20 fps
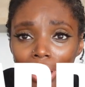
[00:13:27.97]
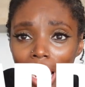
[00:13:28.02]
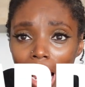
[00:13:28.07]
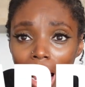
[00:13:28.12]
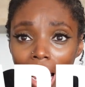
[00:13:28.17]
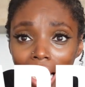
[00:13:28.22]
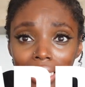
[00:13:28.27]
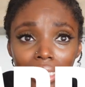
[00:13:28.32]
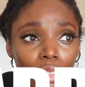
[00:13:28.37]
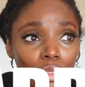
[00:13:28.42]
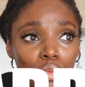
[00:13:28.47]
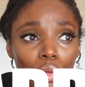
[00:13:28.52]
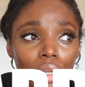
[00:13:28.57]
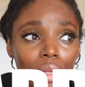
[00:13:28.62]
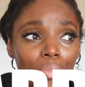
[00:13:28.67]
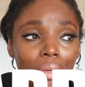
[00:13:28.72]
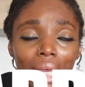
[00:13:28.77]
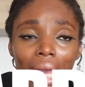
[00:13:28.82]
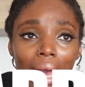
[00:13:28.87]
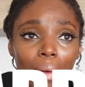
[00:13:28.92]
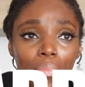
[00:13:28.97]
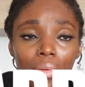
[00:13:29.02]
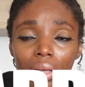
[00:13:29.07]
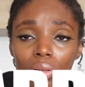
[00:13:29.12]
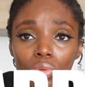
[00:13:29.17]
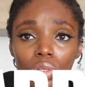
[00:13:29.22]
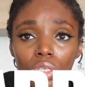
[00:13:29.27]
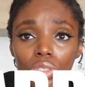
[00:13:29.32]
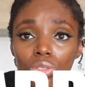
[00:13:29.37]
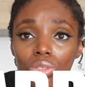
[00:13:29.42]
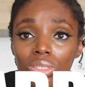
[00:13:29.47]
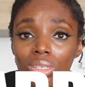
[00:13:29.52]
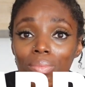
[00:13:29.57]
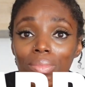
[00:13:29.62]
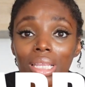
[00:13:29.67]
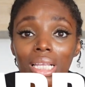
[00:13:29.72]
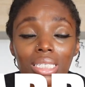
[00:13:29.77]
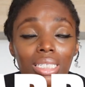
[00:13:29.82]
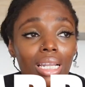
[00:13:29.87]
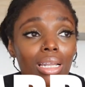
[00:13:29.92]
I just want to be happy. I want to do
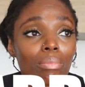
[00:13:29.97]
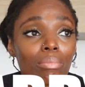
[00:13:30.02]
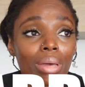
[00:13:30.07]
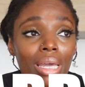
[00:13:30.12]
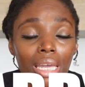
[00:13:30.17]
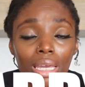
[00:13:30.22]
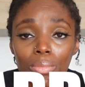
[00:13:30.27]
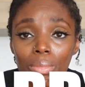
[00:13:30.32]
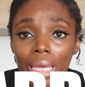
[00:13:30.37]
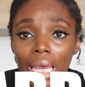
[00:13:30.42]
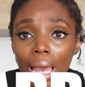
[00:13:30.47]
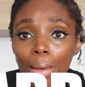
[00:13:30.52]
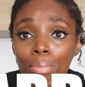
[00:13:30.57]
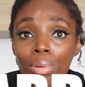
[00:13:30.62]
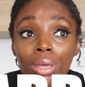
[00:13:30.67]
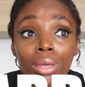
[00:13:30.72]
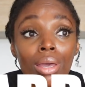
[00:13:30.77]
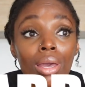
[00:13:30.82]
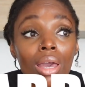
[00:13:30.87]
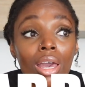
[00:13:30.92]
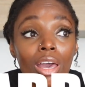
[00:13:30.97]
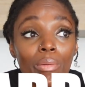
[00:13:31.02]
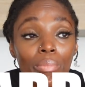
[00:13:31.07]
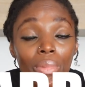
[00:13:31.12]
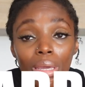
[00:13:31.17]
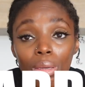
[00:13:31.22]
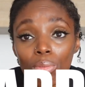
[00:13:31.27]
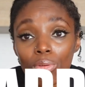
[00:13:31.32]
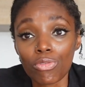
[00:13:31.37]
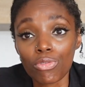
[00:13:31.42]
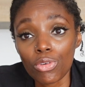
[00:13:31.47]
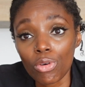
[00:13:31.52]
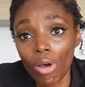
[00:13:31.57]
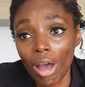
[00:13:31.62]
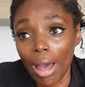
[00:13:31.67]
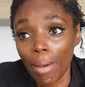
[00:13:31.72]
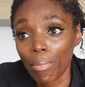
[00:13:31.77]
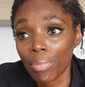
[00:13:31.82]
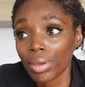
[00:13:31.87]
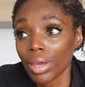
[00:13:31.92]
something that's going to make me happy, make me feel
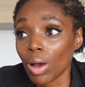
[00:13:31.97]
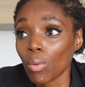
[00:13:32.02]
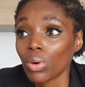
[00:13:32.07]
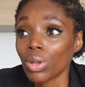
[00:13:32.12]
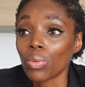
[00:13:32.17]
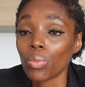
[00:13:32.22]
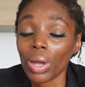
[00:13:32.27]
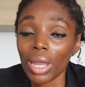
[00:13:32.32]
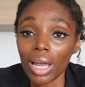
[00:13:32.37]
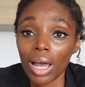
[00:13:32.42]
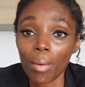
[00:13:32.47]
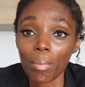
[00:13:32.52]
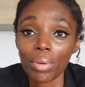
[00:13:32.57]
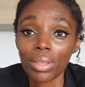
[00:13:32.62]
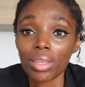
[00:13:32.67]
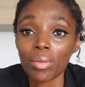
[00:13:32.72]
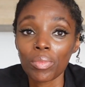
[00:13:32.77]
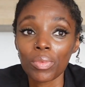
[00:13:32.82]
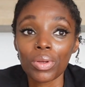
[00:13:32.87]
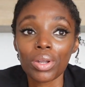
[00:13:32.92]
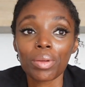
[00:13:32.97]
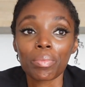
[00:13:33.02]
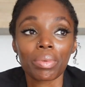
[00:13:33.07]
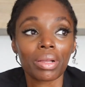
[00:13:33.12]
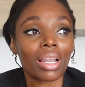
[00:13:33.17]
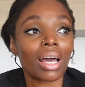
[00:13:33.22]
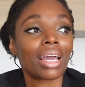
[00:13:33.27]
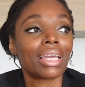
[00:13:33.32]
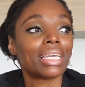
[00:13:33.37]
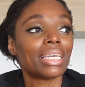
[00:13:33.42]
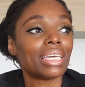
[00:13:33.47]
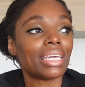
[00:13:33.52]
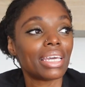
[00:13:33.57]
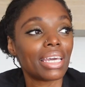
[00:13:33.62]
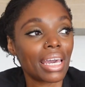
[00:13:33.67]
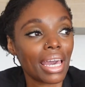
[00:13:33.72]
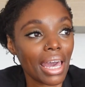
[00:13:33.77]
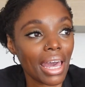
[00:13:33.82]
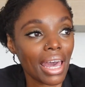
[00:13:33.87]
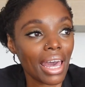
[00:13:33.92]
happy. I want to wake up in the morning and be like,
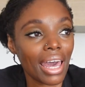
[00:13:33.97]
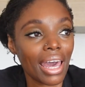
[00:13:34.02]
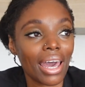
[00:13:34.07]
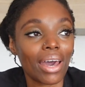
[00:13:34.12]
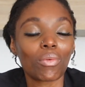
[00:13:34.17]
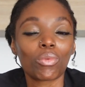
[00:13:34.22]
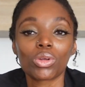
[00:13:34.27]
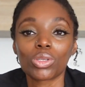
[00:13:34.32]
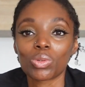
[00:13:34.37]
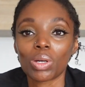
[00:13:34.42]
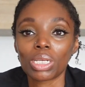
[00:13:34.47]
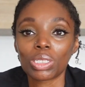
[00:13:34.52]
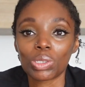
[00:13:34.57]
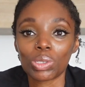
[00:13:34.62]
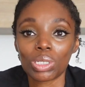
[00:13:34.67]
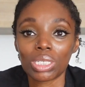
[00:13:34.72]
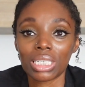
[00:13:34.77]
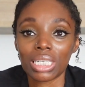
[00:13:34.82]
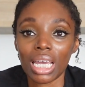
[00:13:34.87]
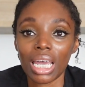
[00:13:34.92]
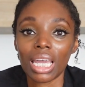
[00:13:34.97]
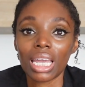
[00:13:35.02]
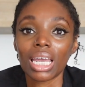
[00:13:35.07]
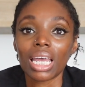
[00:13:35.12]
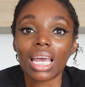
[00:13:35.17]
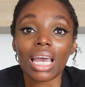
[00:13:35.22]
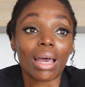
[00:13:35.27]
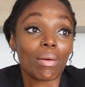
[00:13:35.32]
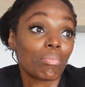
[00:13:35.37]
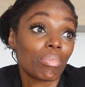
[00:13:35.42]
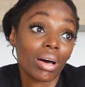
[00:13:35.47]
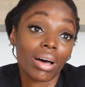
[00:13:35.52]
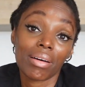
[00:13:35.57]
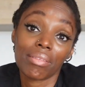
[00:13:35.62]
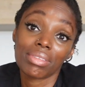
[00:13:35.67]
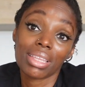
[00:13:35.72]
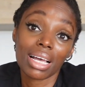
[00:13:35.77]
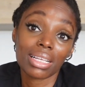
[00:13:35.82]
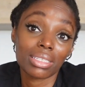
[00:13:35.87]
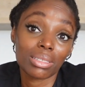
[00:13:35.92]
yeah, what do I do today?
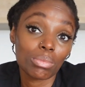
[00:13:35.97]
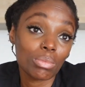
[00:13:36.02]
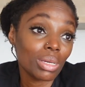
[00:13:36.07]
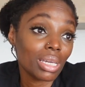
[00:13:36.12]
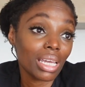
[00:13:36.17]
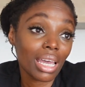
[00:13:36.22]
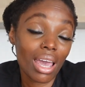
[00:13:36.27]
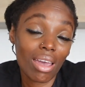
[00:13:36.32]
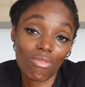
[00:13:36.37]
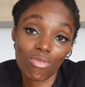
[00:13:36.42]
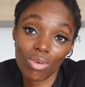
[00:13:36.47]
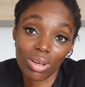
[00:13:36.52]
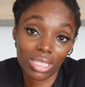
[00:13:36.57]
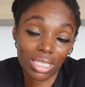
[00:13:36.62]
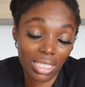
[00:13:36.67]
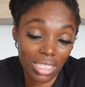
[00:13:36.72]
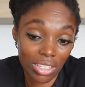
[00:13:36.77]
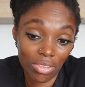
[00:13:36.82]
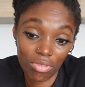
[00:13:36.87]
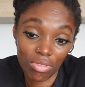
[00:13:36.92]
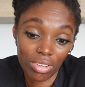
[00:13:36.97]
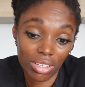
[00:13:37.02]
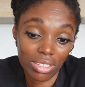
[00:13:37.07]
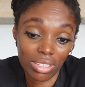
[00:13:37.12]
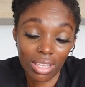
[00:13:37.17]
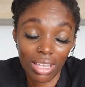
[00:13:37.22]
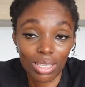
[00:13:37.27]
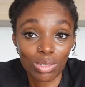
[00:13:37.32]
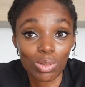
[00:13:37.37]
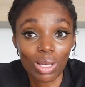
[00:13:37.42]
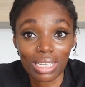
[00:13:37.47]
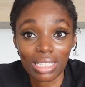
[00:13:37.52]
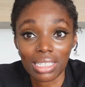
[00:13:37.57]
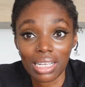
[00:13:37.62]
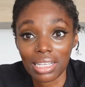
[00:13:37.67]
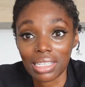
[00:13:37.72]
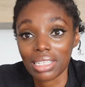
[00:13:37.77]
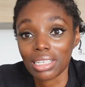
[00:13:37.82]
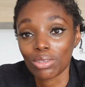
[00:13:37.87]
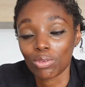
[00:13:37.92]
But that's me. Everyone's different. So that's why I
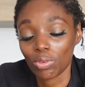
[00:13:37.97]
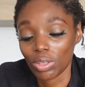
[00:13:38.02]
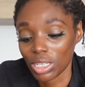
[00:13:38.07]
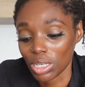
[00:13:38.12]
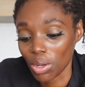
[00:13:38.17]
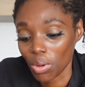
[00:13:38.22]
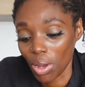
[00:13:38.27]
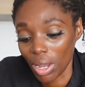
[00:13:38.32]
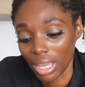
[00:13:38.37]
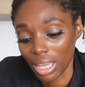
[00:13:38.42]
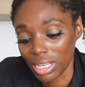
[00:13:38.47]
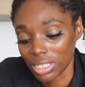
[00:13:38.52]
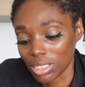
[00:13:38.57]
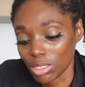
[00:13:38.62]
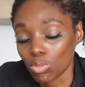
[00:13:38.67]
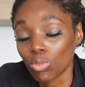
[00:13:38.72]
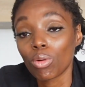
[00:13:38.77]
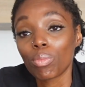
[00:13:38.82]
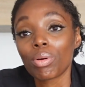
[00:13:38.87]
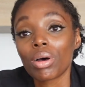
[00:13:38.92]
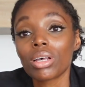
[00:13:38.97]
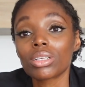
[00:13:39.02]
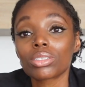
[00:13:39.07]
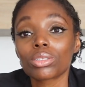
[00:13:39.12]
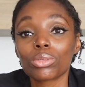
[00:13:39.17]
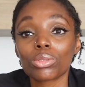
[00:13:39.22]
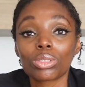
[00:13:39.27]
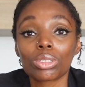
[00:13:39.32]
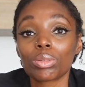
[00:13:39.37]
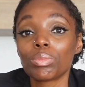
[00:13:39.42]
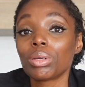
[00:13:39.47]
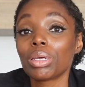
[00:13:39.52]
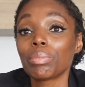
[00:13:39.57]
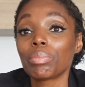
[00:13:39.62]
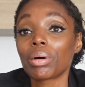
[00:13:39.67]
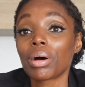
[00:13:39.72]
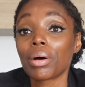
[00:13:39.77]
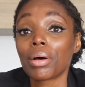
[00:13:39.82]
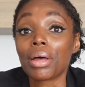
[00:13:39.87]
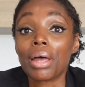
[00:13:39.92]
said this video, I guess, is more personal to me.
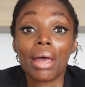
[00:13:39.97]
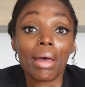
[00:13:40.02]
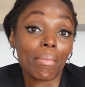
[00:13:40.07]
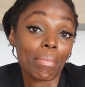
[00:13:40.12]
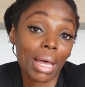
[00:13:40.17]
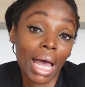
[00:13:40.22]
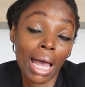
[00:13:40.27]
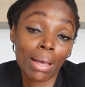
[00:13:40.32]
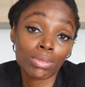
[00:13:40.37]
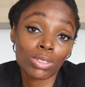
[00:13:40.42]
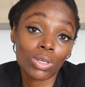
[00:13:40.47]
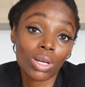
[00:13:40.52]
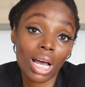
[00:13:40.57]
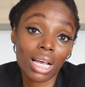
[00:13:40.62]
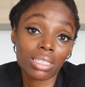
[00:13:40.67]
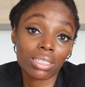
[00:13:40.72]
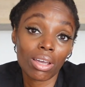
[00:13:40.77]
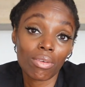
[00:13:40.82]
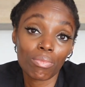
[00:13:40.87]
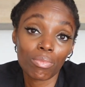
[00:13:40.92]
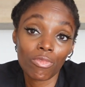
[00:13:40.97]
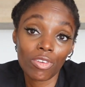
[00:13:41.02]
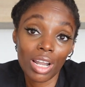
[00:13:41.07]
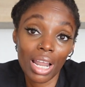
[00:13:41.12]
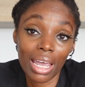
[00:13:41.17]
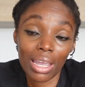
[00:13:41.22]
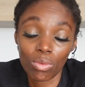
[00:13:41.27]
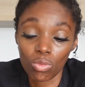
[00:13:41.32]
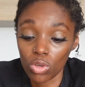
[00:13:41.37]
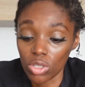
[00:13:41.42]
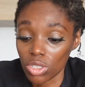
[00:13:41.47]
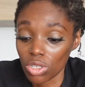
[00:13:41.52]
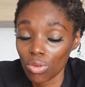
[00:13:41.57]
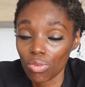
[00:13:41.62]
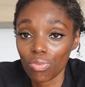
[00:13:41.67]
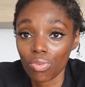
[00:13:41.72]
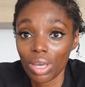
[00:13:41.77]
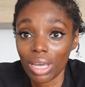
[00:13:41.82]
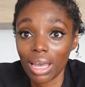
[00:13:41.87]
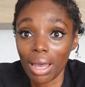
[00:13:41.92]
But perhaps you guys can relate. What do you
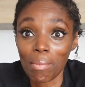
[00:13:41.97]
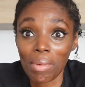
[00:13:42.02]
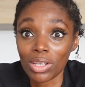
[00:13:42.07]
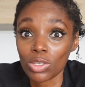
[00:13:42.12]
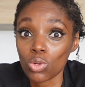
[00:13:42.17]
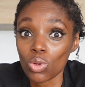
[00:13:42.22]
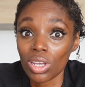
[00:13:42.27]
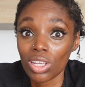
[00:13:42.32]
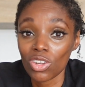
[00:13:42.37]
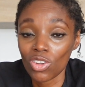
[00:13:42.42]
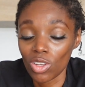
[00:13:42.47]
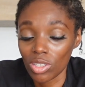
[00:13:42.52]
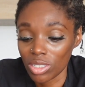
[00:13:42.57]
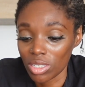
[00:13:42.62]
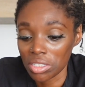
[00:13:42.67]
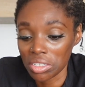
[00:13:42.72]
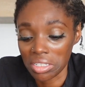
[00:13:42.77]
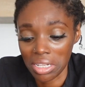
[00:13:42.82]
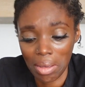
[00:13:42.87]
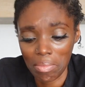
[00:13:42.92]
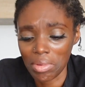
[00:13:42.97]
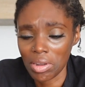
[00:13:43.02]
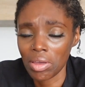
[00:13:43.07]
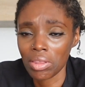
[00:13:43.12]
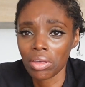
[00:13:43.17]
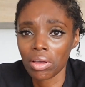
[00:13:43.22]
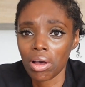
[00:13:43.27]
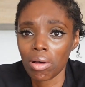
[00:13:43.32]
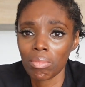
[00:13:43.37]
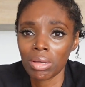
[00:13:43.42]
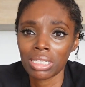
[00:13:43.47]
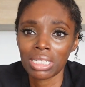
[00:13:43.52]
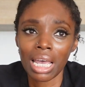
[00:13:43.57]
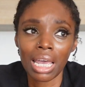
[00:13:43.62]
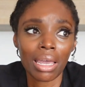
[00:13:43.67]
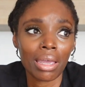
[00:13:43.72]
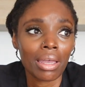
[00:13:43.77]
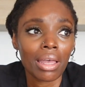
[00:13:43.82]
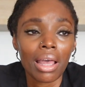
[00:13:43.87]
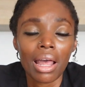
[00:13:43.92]
think? Am I talking nonsense? Let me know in the comments.
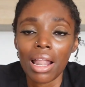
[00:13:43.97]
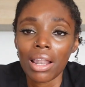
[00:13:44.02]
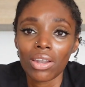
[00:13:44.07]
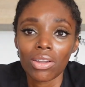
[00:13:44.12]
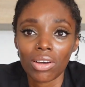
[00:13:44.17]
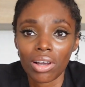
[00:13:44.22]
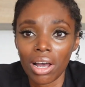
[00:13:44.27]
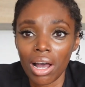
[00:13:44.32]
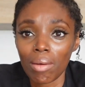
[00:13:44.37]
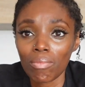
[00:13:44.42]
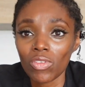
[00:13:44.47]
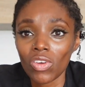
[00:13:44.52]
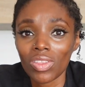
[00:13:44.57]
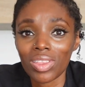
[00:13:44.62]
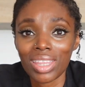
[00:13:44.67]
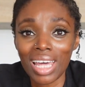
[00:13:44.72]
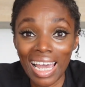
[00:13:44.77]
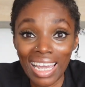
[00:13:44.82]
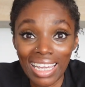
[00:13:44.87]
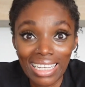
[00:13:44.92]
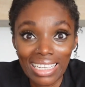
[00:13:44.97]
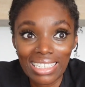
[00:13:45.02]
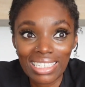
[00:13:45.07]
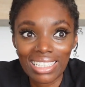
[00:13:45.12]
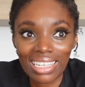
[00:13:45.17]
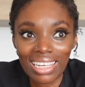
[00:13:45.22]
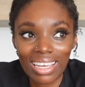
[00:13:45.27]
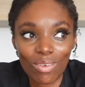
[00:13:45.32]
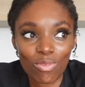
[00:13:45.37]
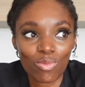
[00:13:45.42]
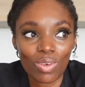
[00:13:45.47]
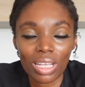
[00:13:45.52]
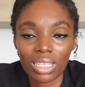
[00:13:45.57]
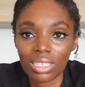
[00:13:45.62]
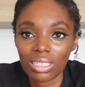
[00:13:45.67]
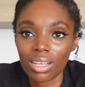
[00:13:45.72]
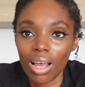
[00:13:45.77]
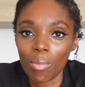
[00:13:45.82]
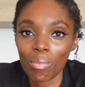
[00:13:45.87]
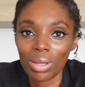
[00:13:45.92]
Hey, look, I'm not that easily
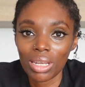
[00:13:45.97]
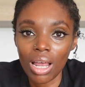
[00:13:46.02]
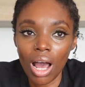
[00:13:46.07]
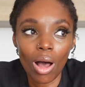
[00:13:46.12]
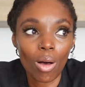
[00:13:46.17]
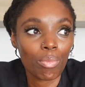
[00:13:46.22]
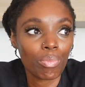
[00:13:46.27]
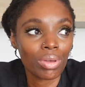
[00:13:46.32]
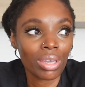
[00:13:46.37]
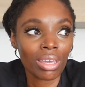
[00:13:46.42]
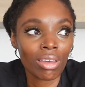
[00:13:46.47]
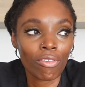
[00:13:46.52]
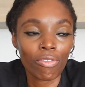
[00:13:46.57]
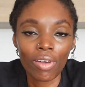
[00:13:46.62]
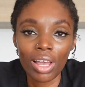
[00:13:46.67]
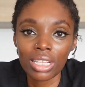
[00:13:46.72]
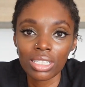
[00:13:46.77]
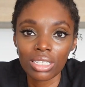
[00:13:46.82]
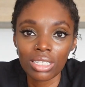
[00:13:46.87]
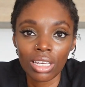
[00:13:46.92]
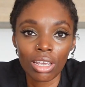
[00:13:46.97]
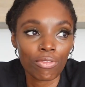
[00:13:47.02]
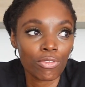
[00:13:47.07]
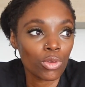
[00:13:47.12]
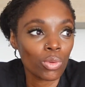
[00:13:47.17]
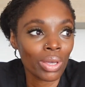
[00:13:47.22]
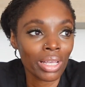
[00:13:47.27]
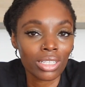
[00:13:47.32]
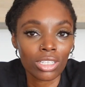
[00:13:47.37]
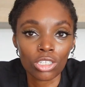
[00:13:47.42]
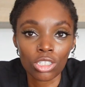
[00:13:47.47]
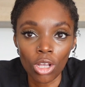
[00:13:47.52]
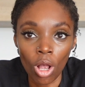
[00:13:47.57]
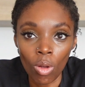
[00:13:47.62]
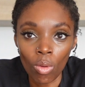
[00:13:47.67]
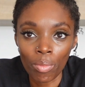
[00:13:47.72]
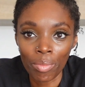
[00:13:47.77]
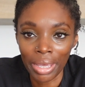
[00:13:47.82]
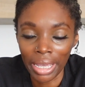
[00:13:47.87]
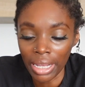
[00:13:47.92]
offended. I mean, I'll be offended if you
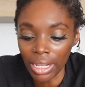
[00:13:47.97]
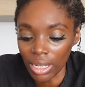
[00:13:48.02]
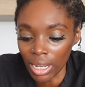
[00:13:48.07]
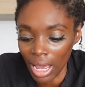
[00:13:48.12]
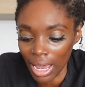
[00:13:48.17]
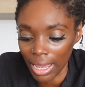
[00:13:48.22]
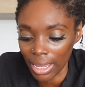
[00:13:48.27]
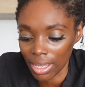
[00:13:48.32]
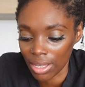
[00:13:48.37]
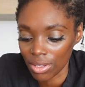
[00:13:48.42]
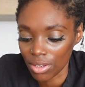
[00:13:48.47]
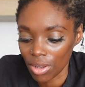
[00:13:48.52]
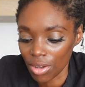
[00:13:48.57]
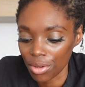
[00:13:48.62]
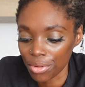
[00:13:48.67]
insult me, like,